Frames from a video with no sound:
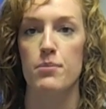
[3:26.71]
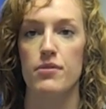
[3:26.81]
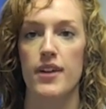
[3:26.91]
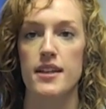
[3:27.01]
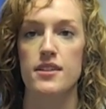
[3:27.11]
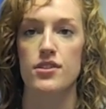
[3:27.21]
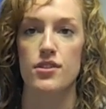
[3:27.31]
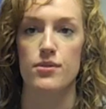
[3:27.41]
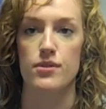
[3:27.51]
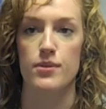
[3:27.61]
Providing
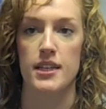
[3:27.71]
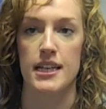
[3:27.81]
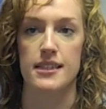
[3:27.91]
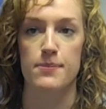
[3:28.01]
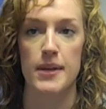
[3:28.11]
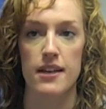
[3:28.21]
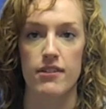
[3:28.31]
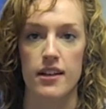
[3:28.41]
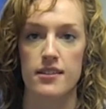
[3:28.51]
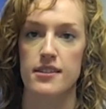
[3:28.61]
students with an
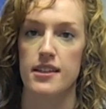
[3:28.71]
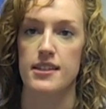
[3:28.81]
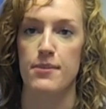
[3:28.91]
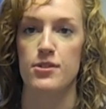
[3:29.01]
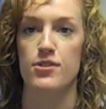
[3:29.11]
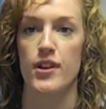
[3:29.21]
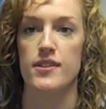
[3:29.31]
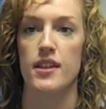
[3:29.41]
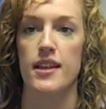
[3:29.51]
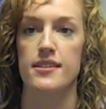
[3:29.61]
experience that demonstrates
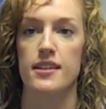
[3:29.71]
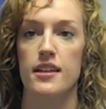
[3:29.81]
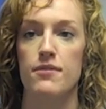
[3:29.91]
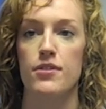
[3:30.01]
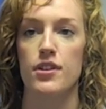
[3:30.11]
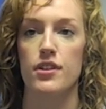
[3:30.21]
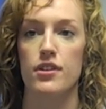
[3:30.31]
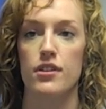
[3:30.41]
the lesson can evoke